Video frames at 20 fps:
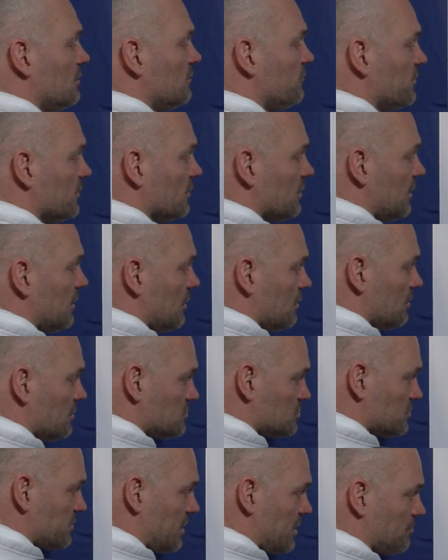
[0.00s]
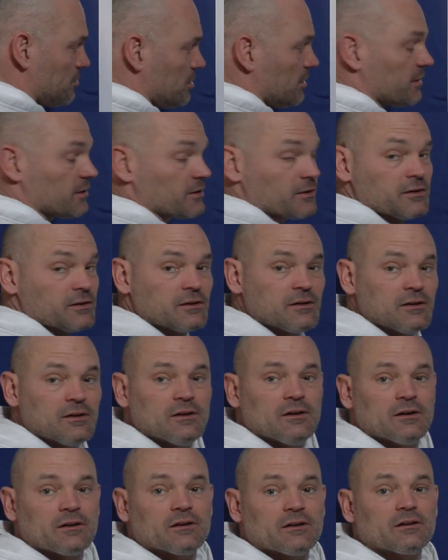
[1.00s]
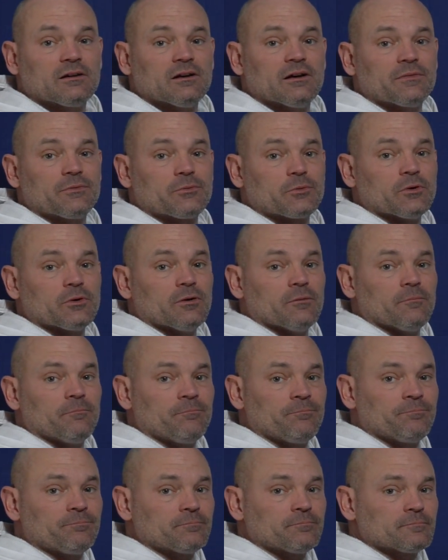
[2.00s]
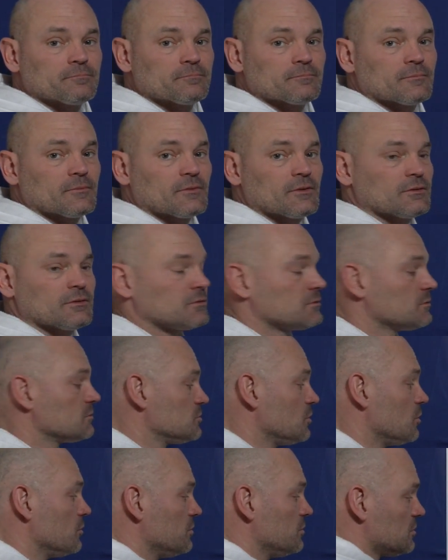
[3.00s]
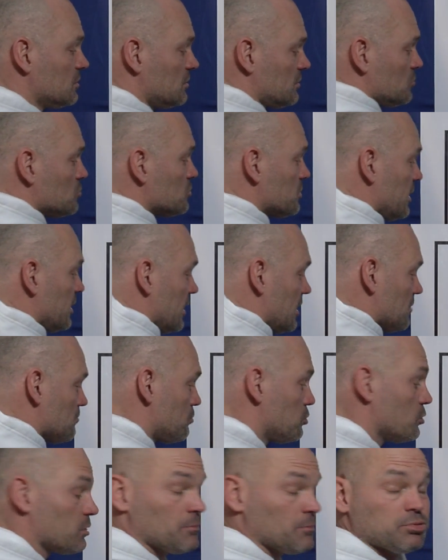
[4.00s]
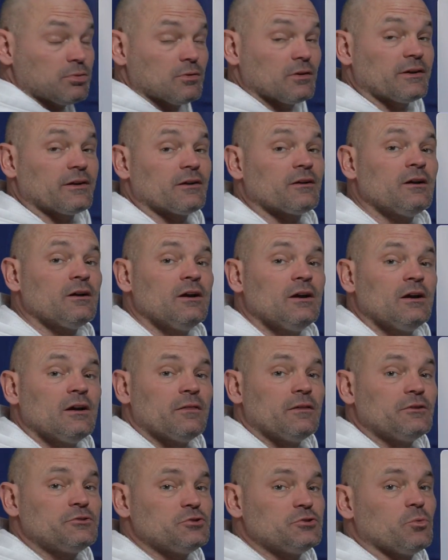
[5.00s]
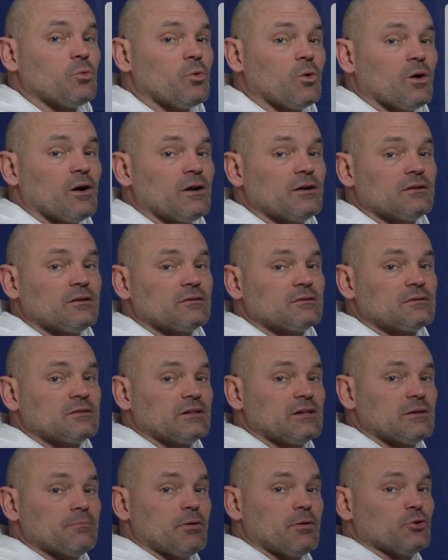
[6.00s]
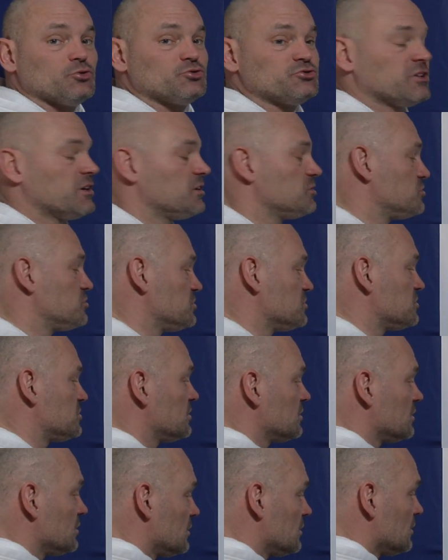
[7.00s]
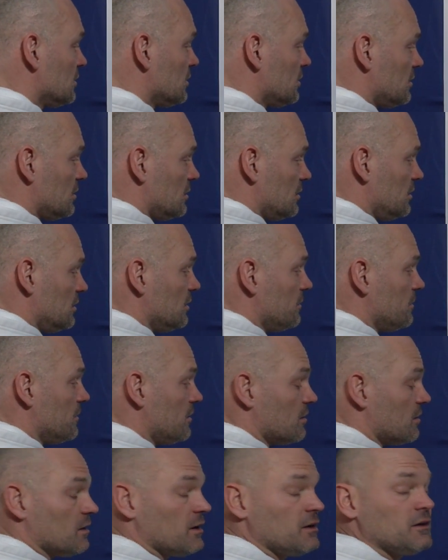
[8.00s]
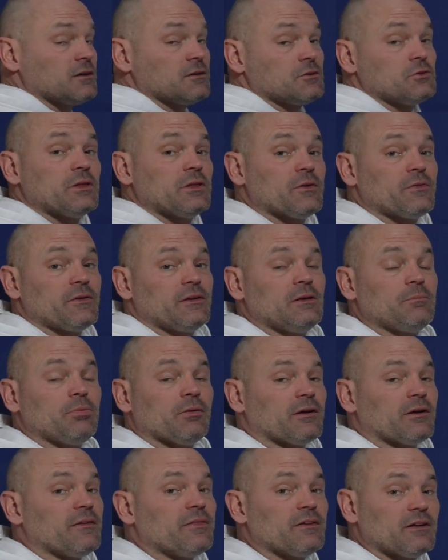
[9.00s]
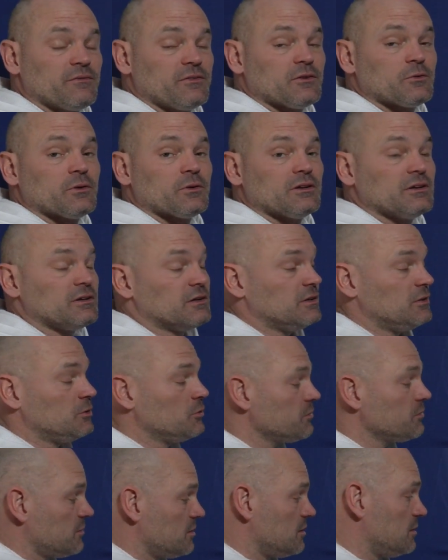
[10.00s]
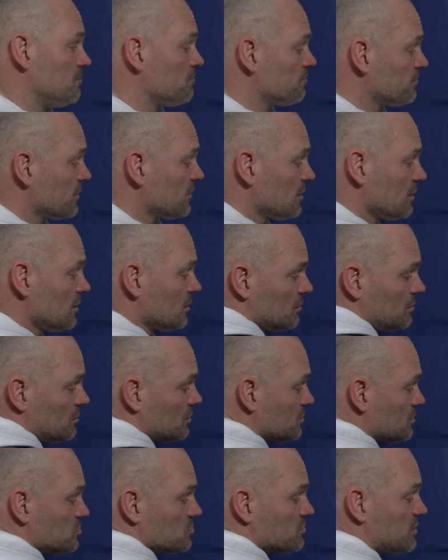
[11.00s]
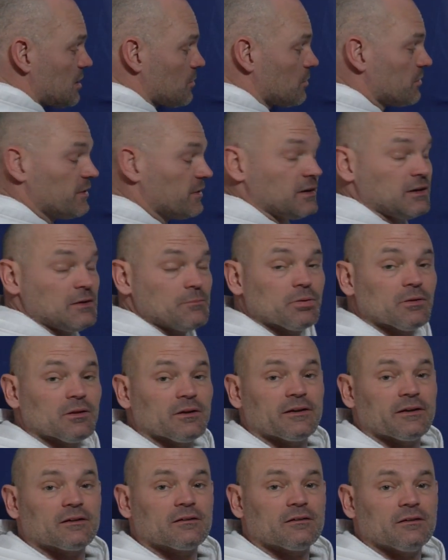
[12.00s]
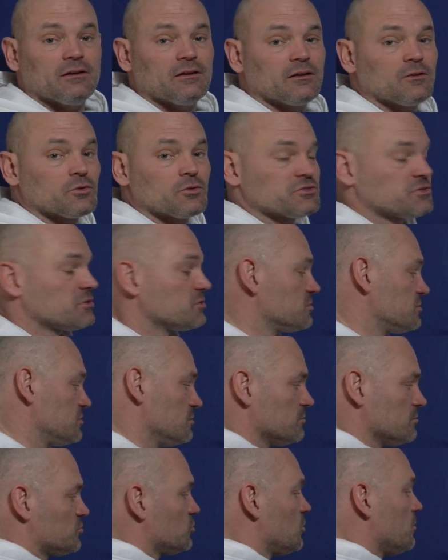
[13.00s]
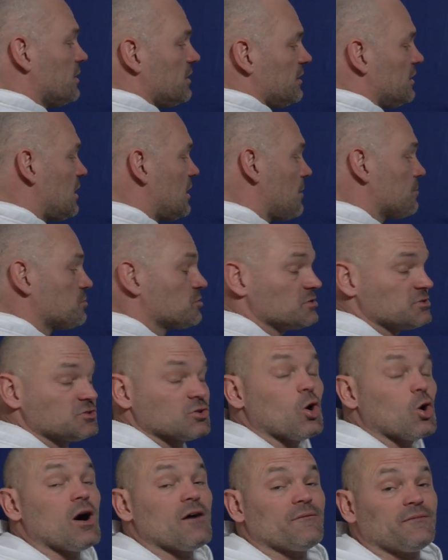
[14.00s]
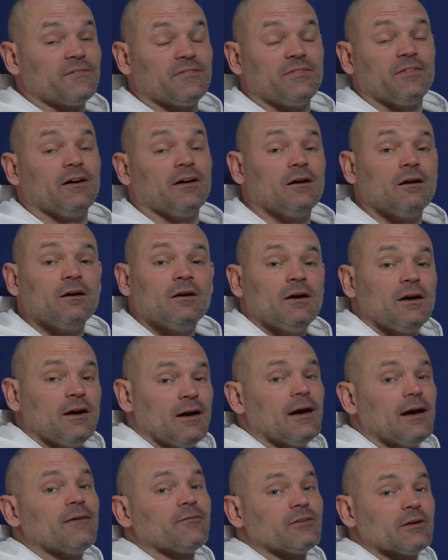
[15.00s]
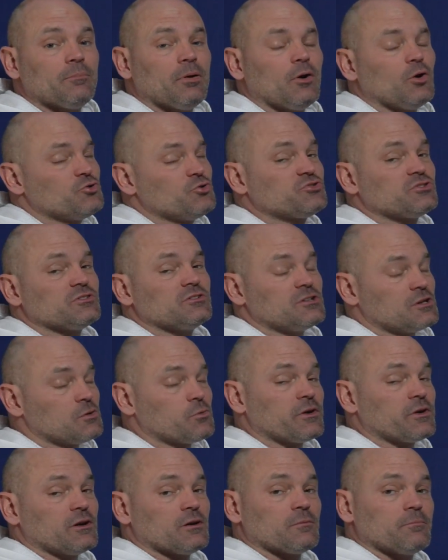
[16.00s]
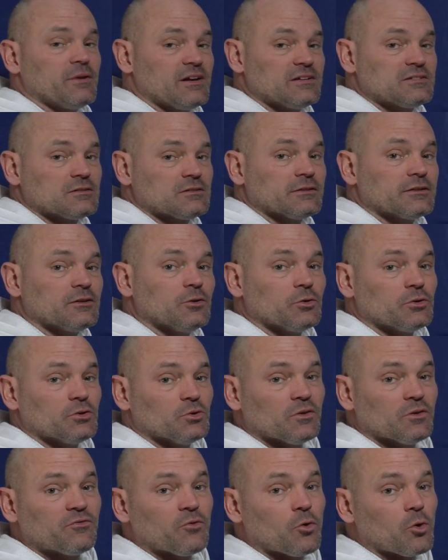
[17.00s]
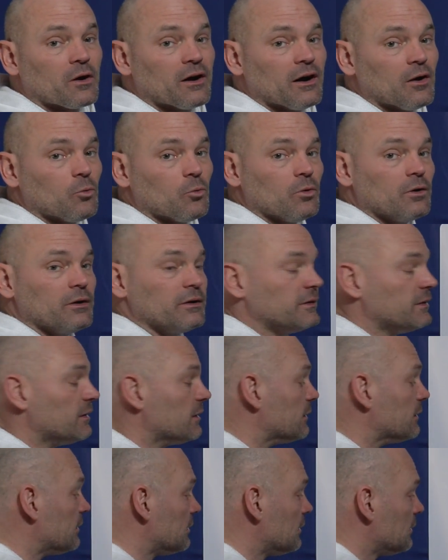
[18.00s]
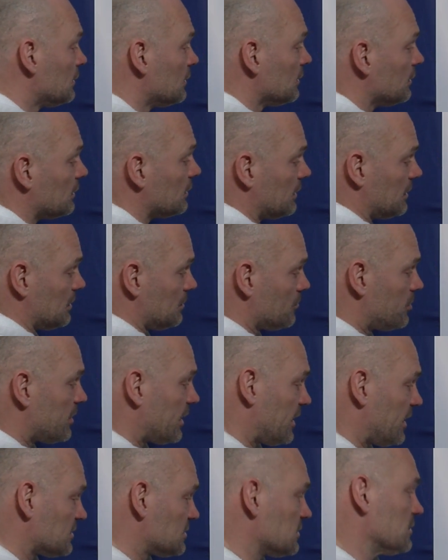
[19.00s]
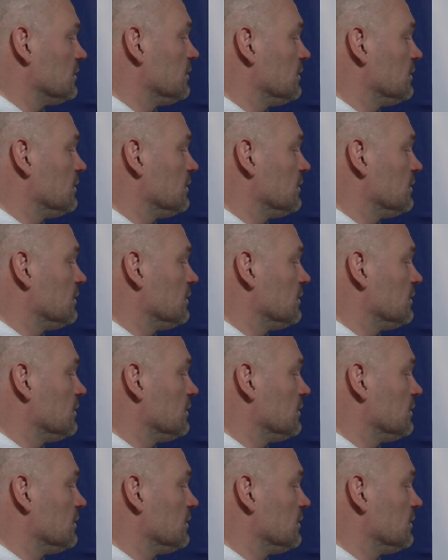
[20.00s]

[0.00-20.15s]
and fill out. So that player can cut through. So you can put a player that you want to get post touches in there, and you can do that with any player. I think if you're running a youth team, you could do that with any player. And of course, there's so many options off of the having a post in there where you're basically going to a four out, one in pass and